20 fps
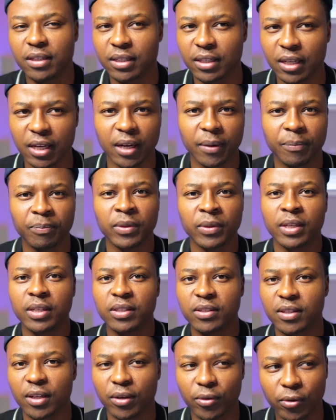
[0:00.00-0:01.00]
yeah, it's
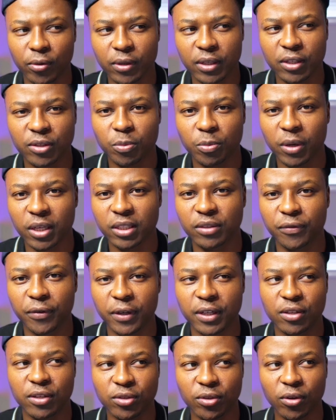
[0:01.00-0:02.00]
the coolest watch
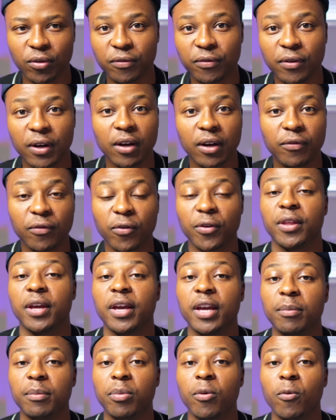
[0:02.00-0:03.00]
face so far for the
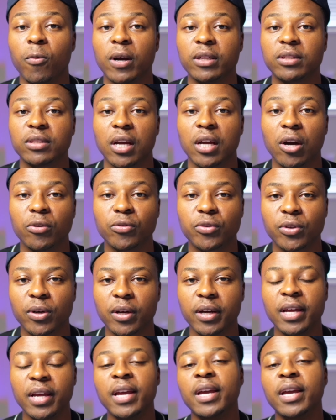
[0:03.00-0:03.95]
Apple Watch Ultra.